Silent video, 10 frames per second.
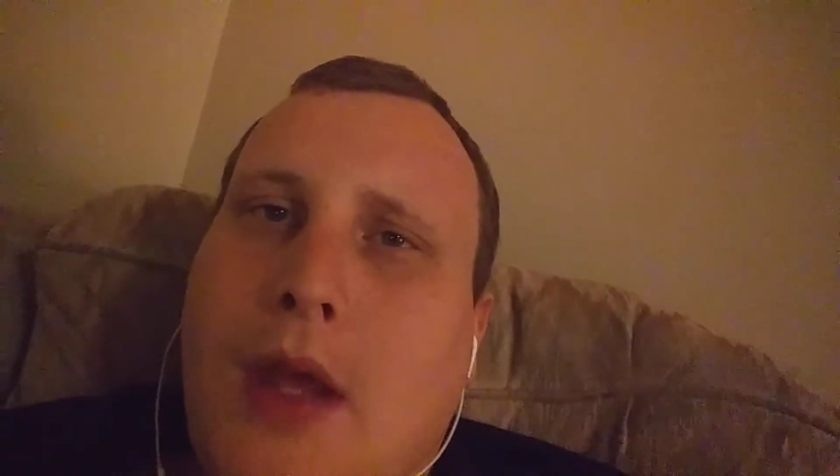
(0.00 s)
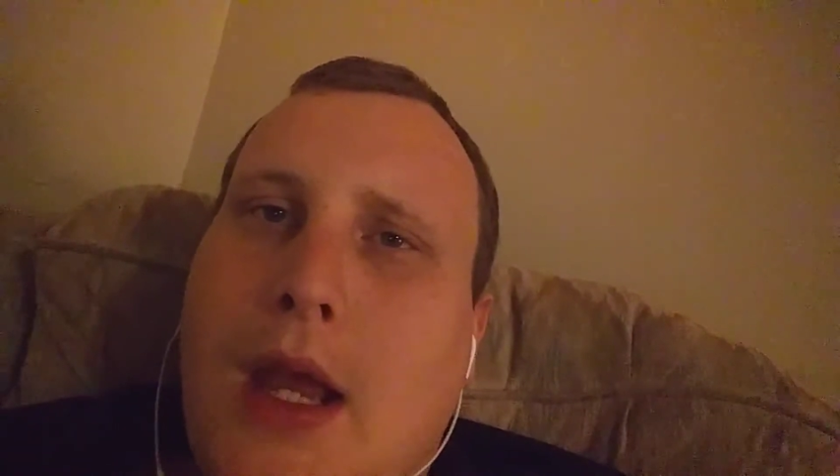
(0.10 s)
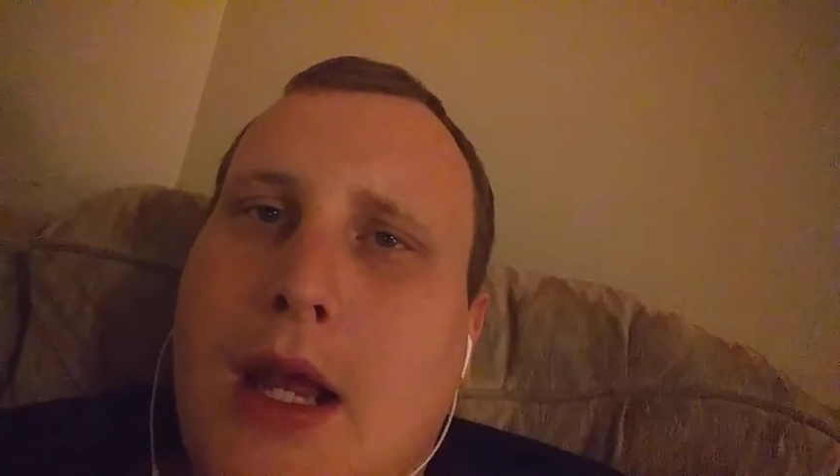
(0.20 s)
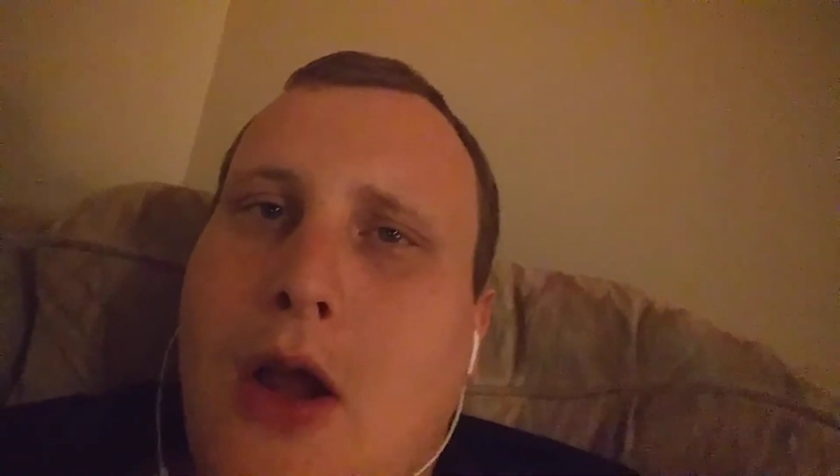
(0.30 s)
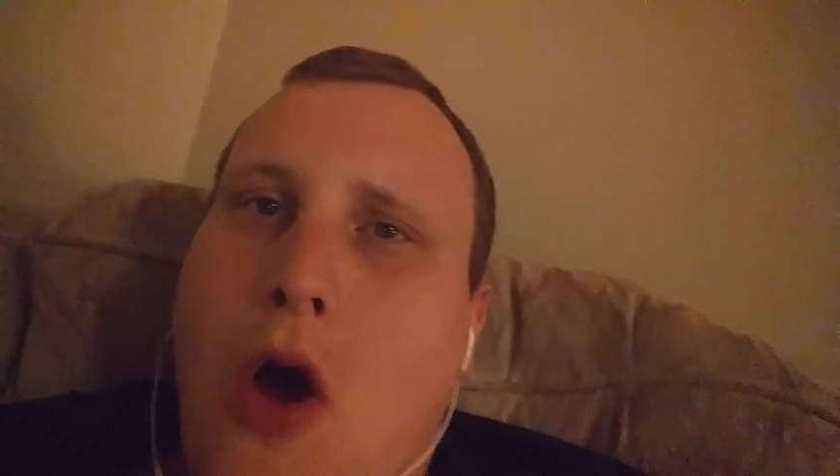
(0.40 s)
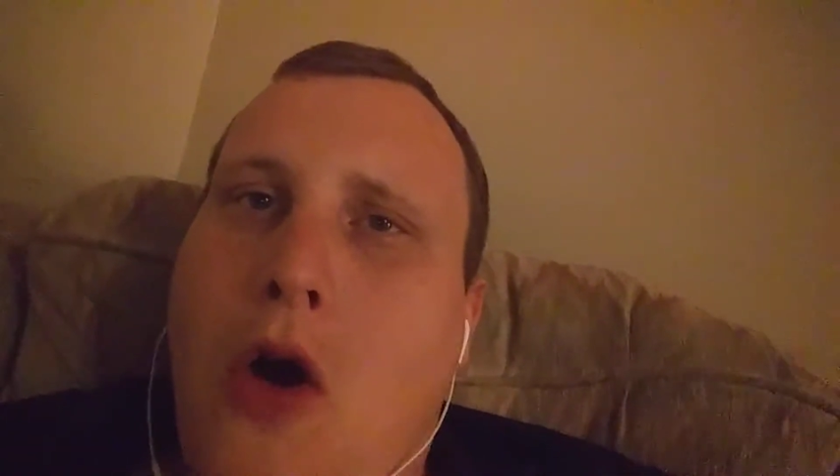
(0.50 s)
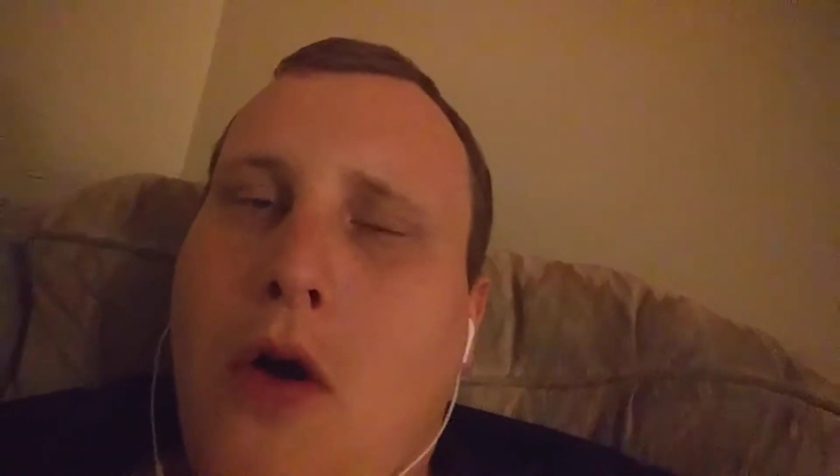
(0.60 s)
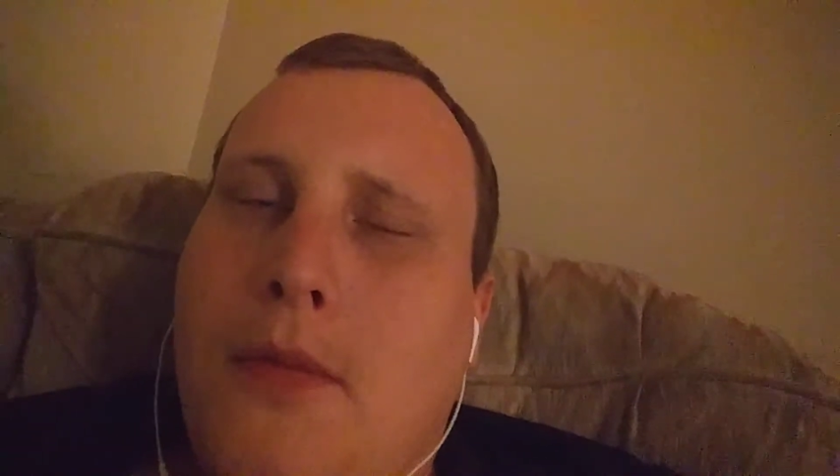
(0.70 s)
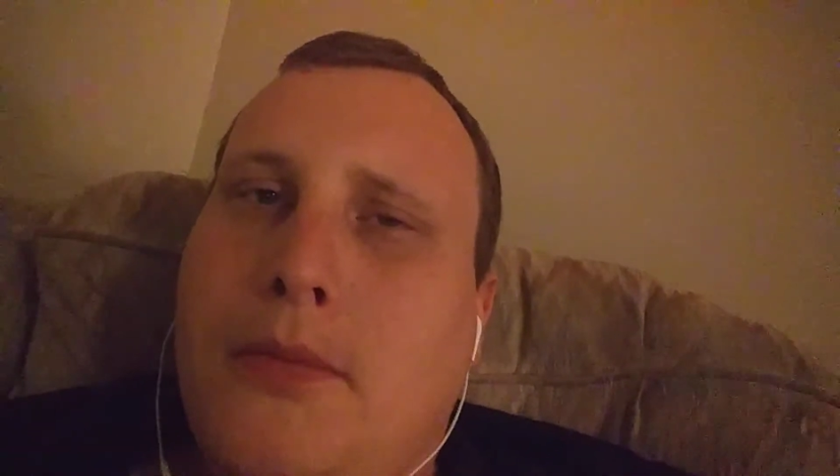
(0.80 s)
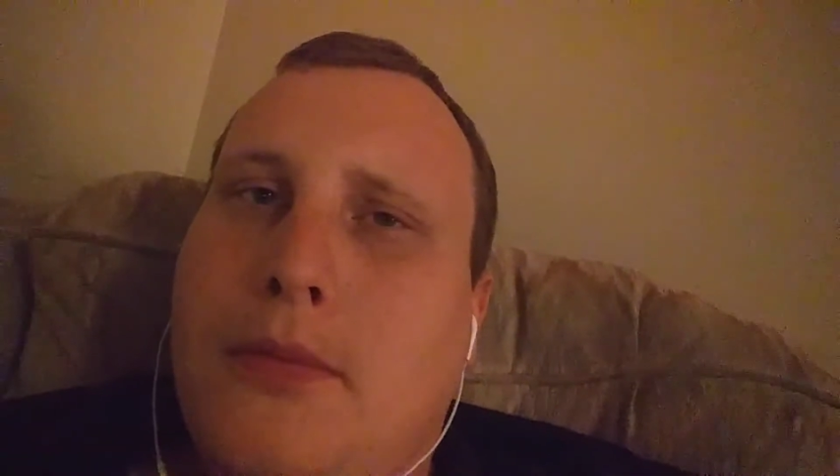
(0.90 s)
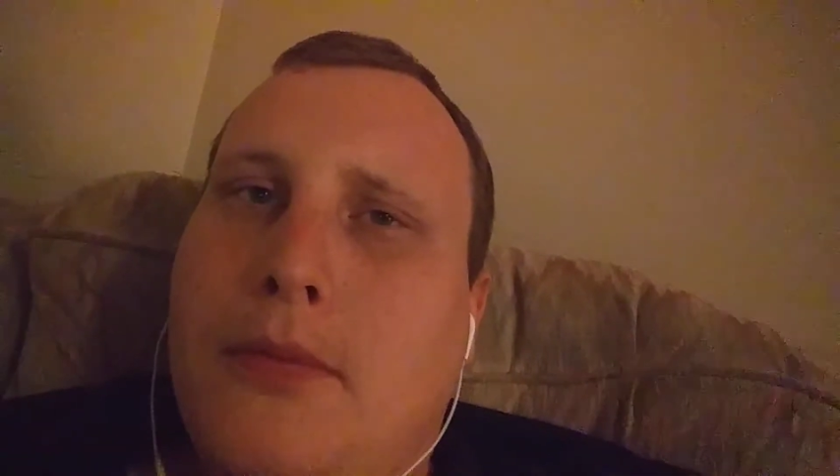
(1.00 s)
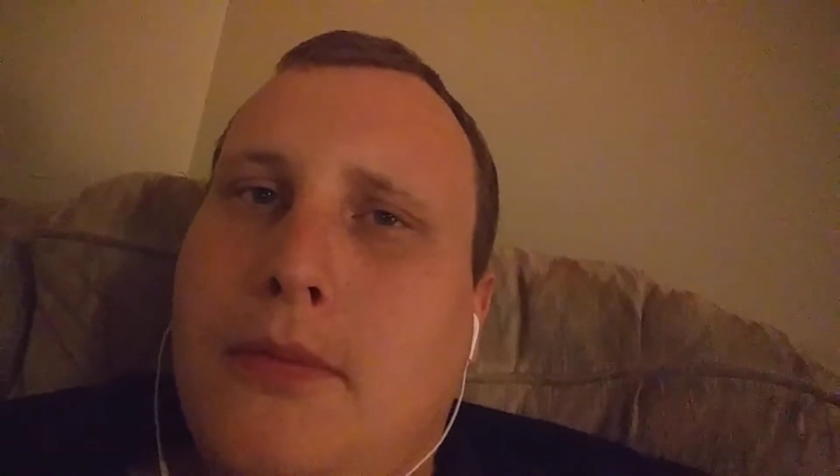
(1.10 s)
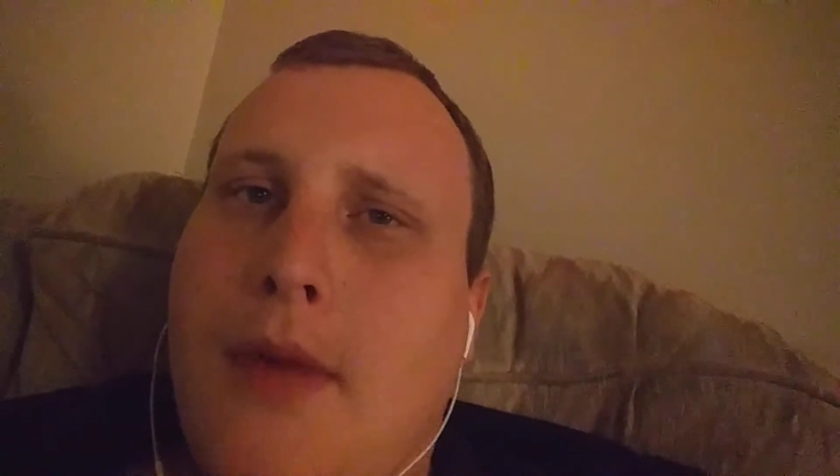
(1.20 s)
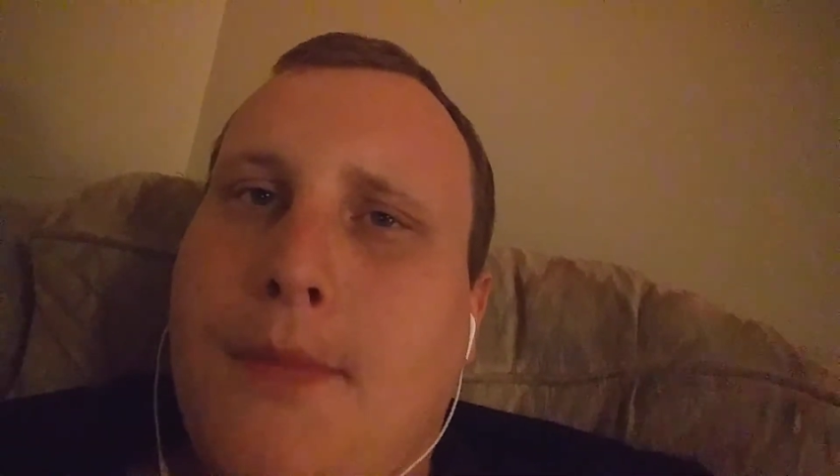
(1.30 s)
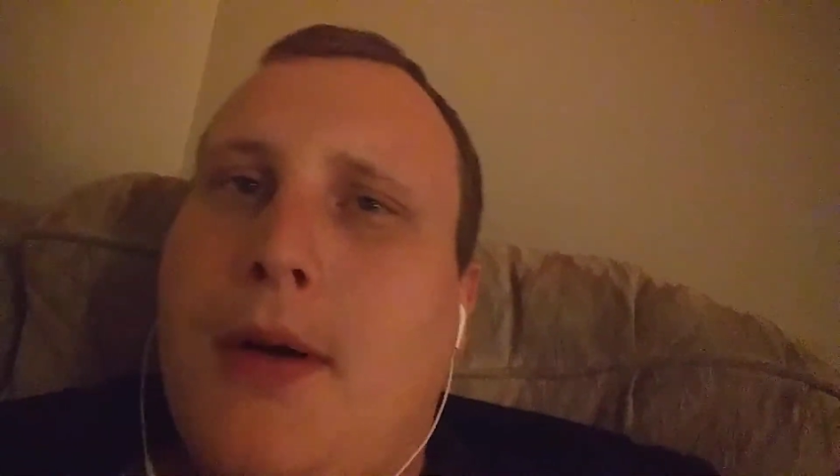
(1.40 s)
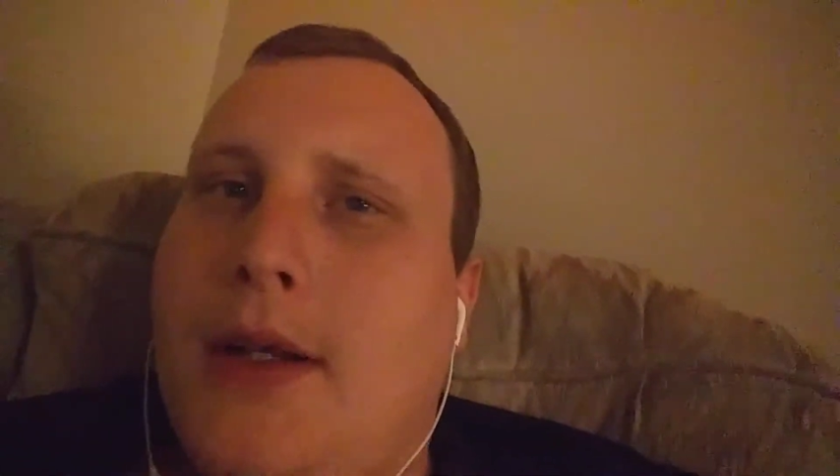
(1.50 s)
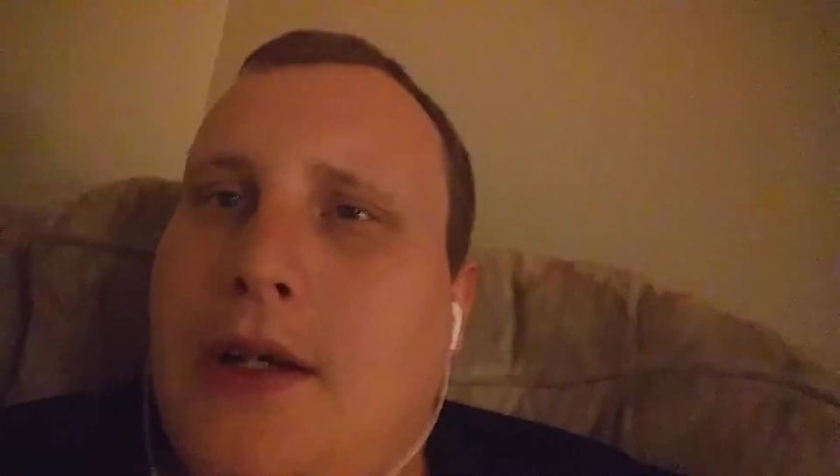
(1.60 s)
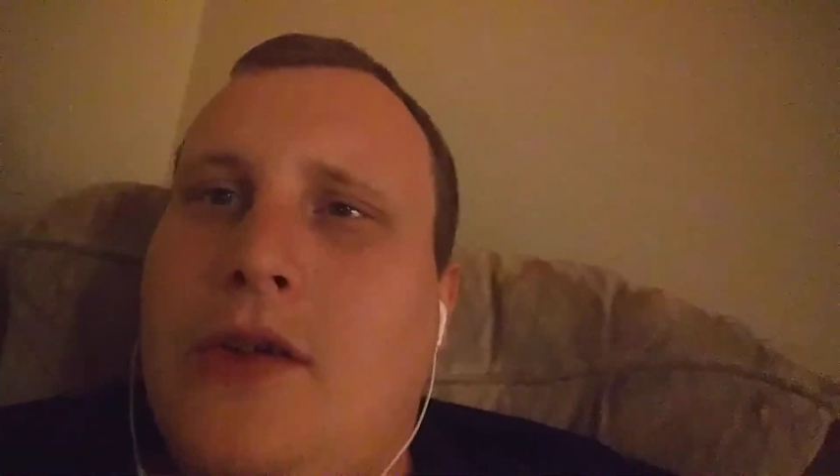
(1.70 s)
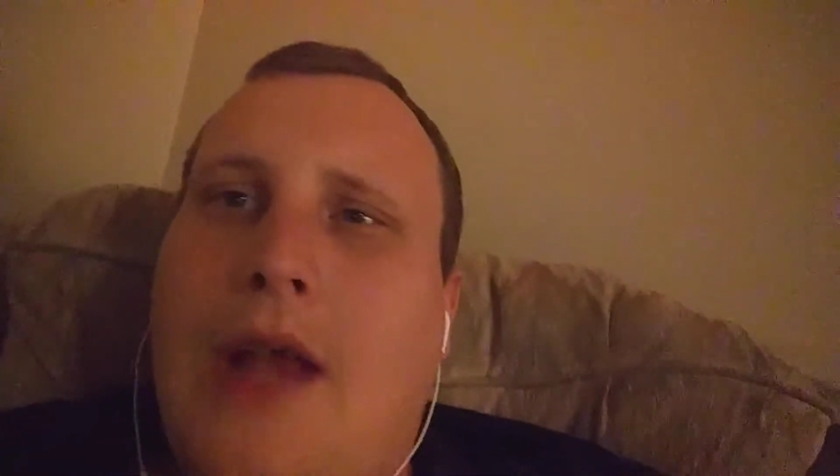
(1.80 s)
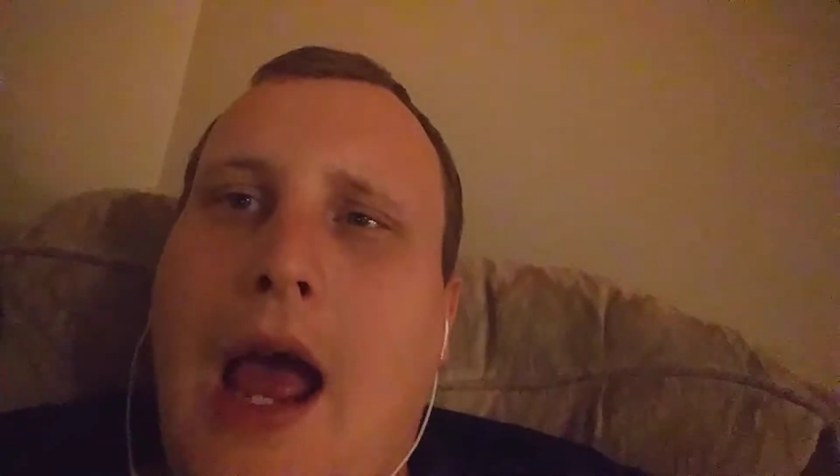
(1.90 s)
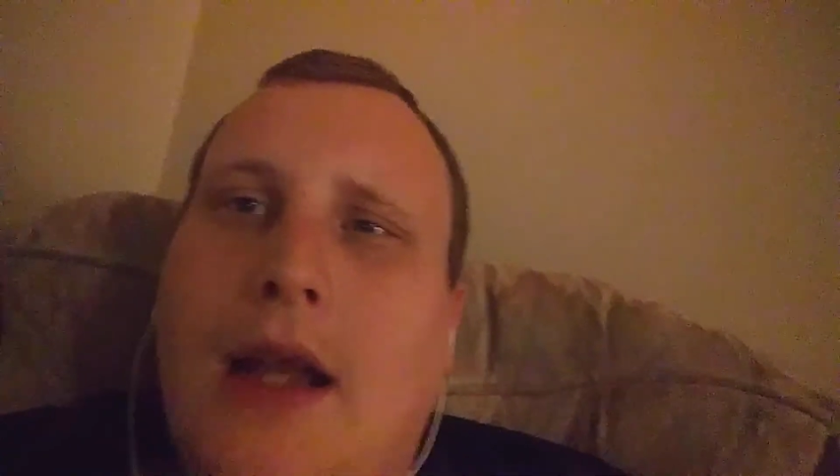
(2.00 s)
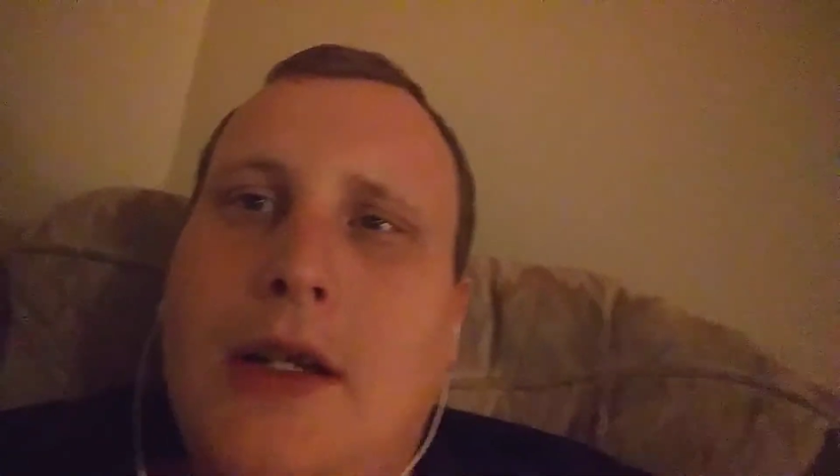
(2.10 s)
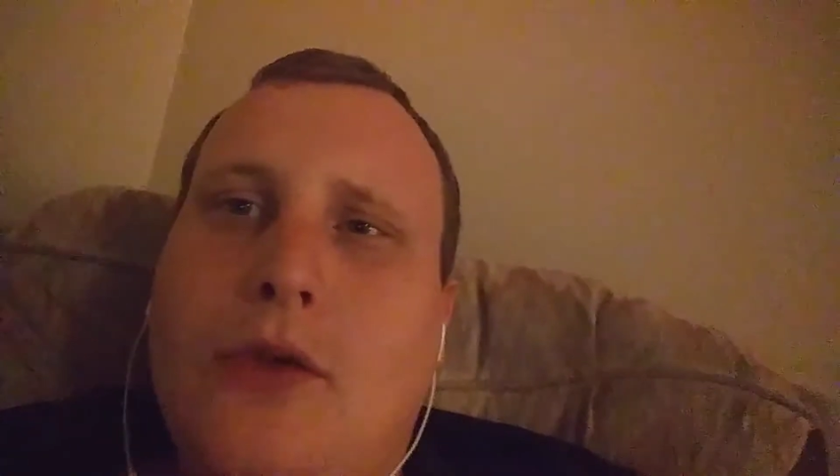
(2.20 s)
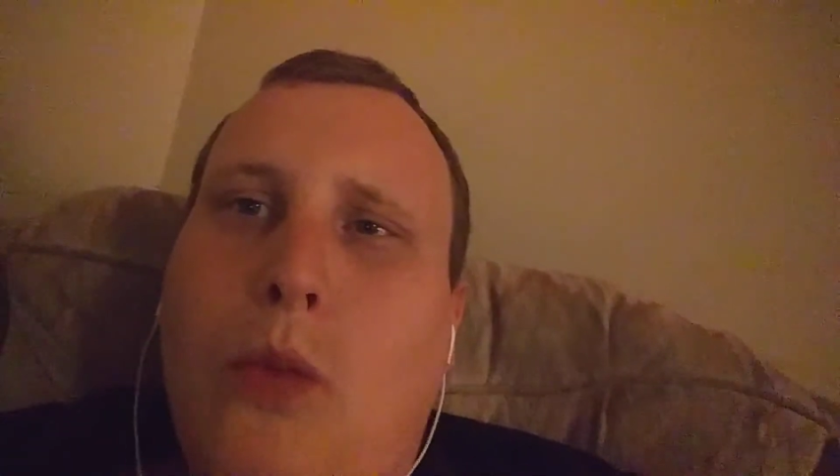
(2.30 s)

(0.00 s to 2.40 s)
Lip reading: and call my buddy Scotty's